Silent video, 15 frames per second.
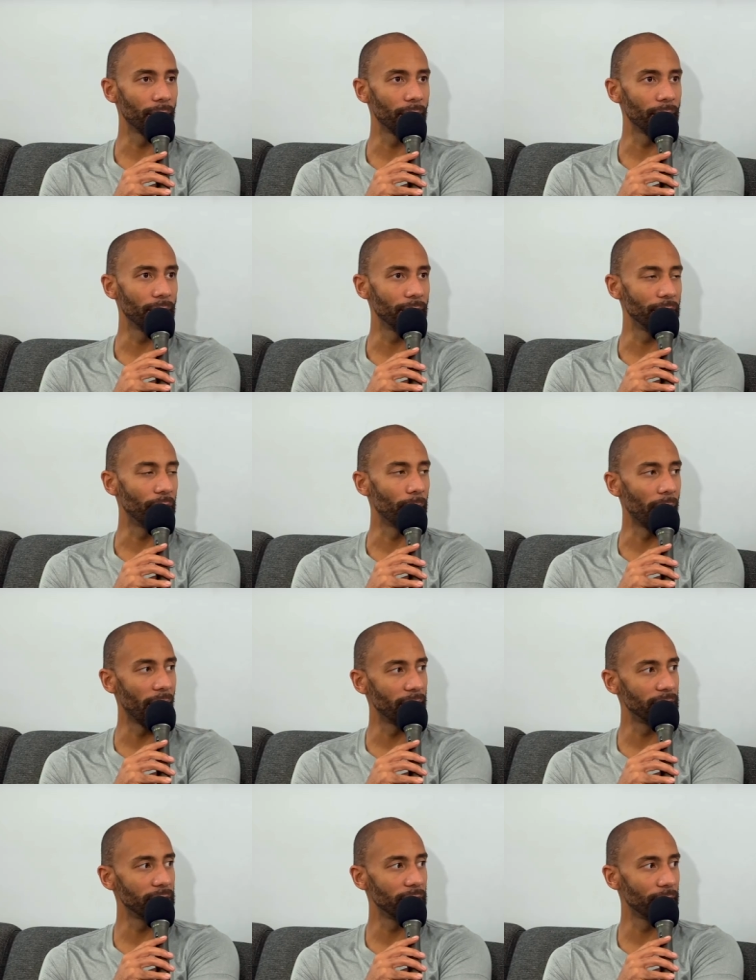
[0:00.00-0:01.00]
it, your
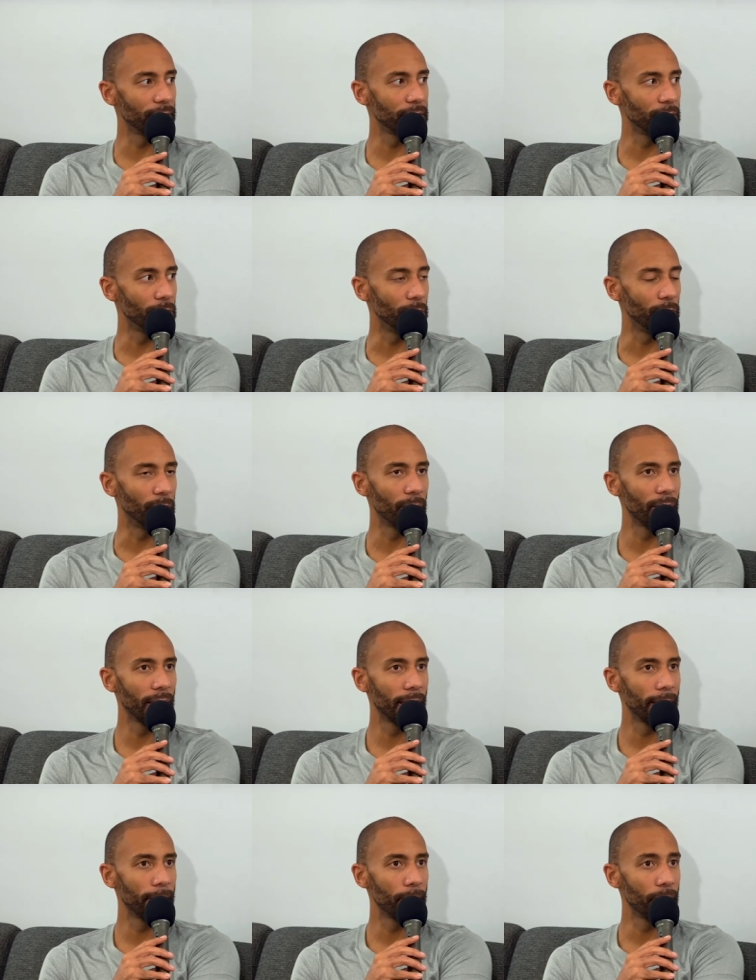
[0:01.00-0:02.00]
mind shifts to
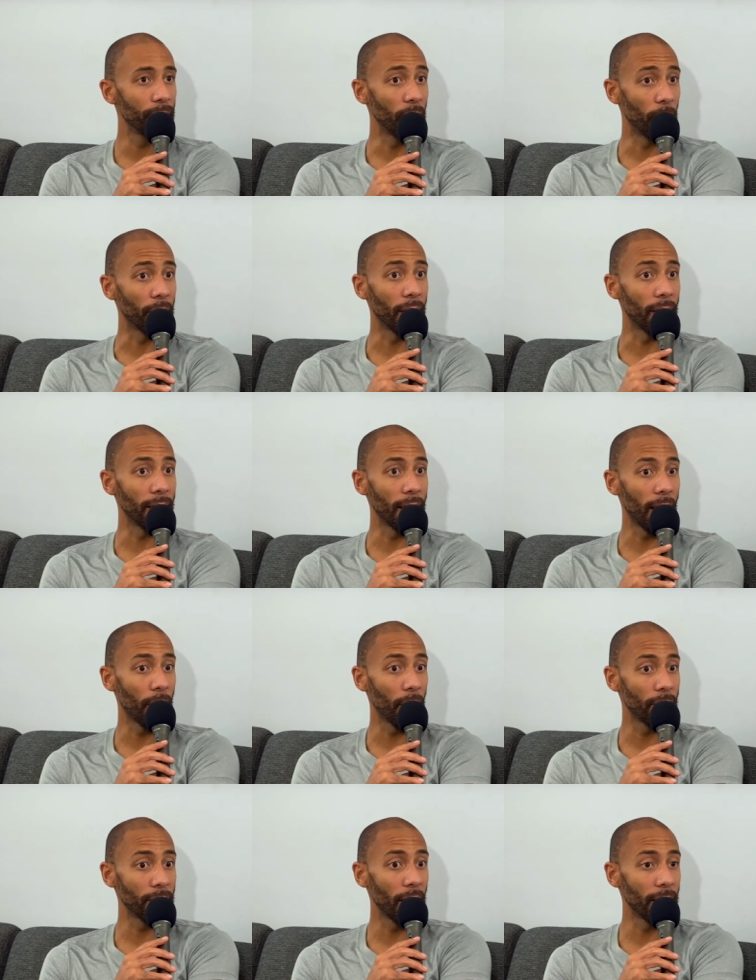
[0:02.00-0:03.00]
okay, now
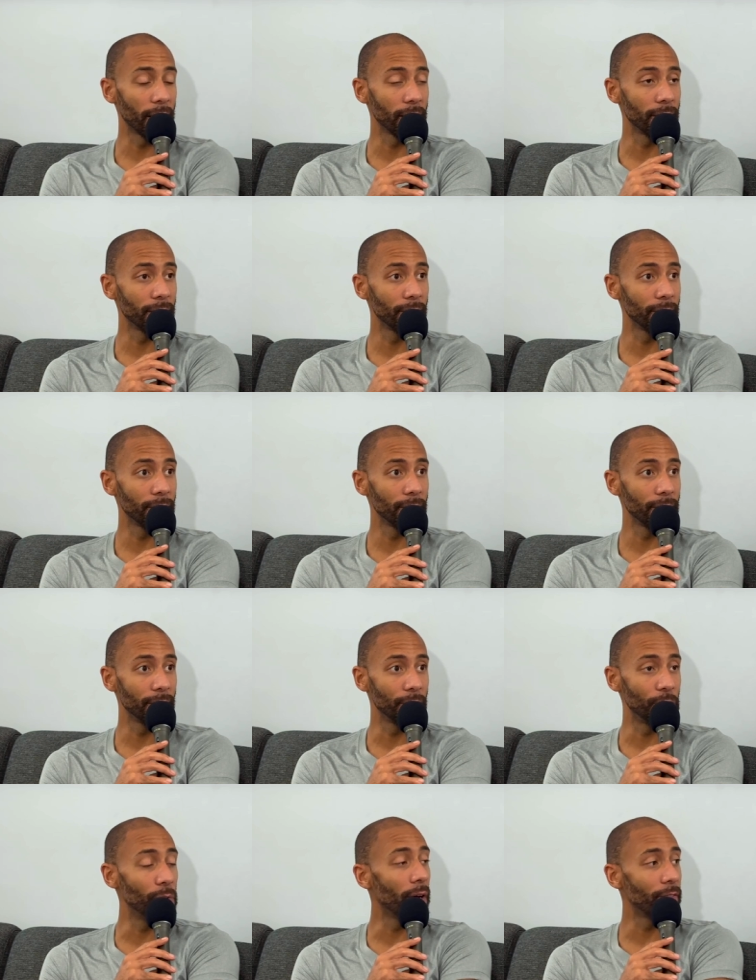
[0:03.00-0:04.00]
I've got to
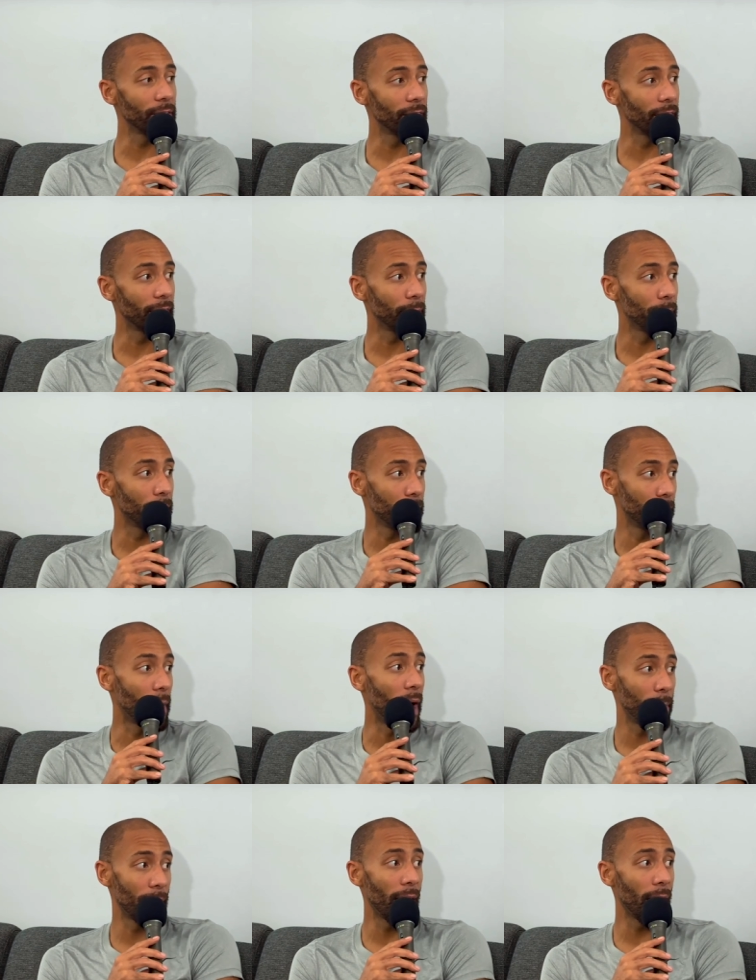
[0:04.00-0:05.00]
do everything in
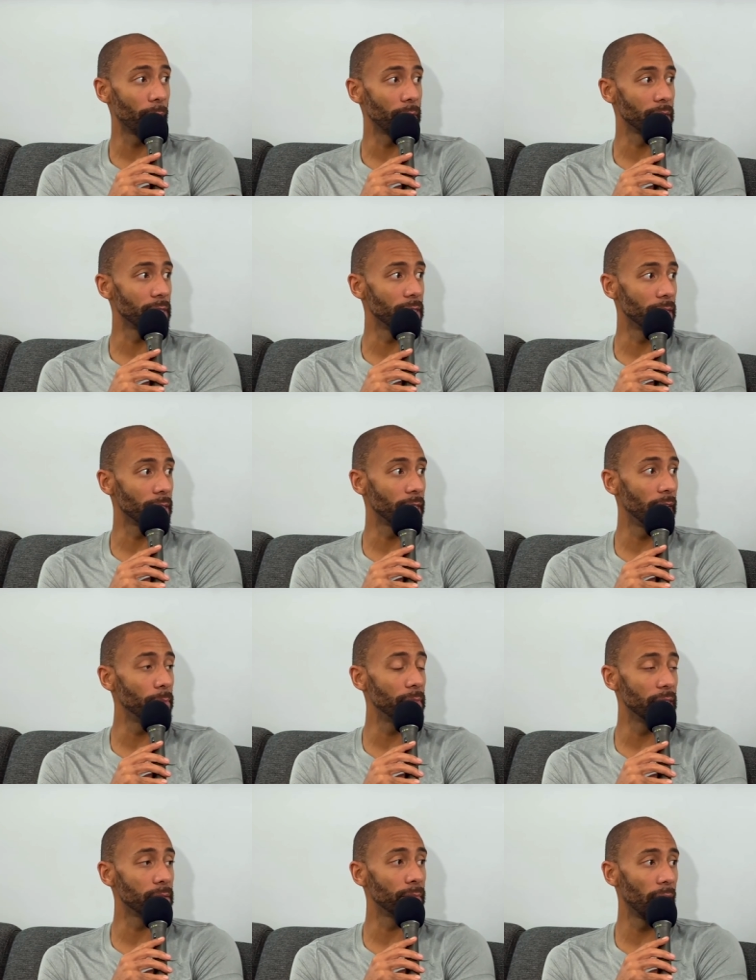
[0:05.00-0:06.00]
my power to keep
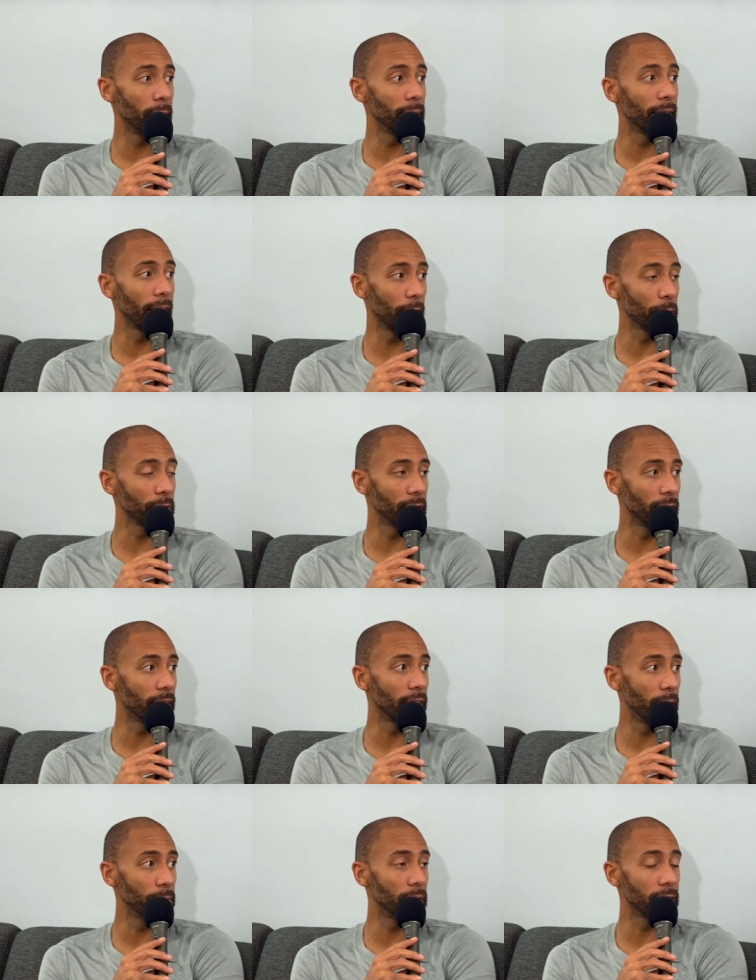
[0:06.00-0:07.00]
this baby healthy and
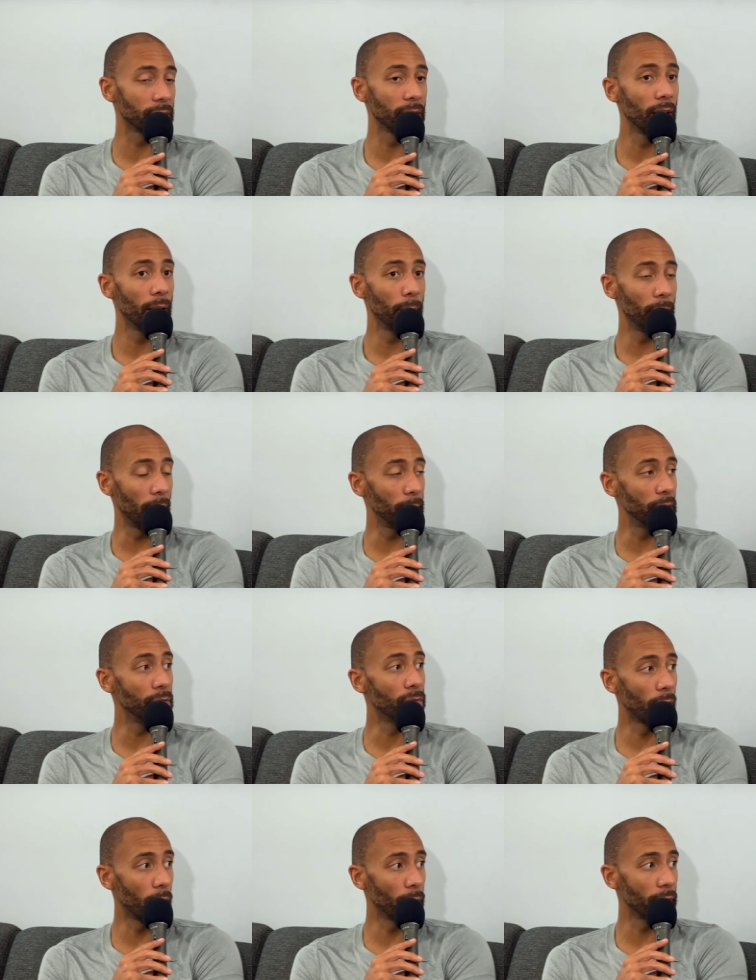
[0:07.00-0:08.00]
keep yeah. this baby
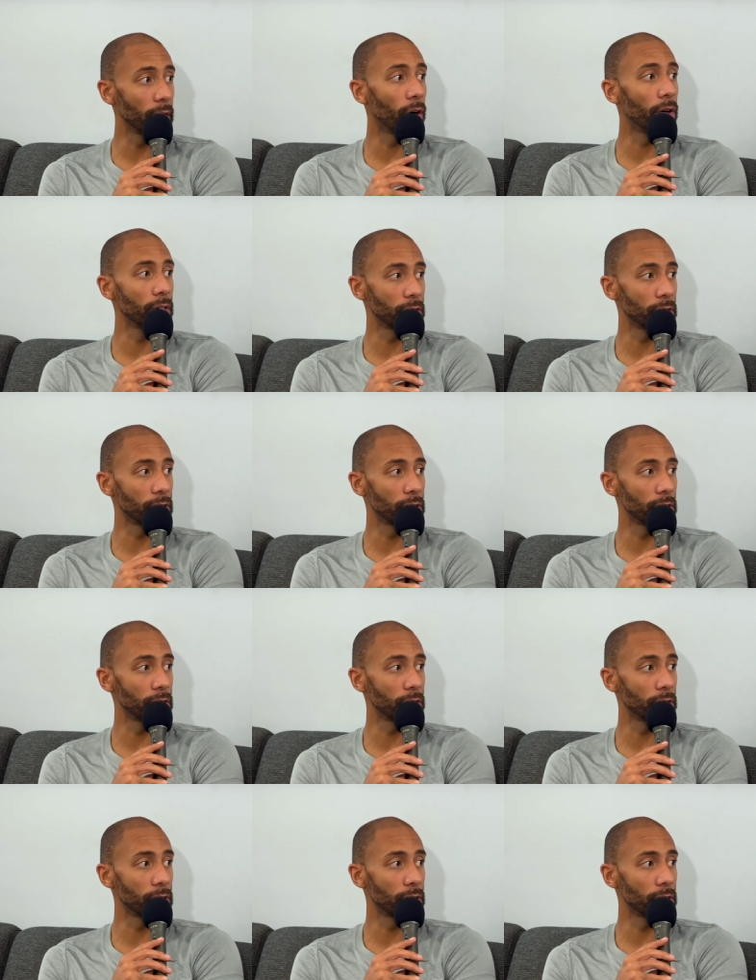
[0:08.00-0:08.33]
growing on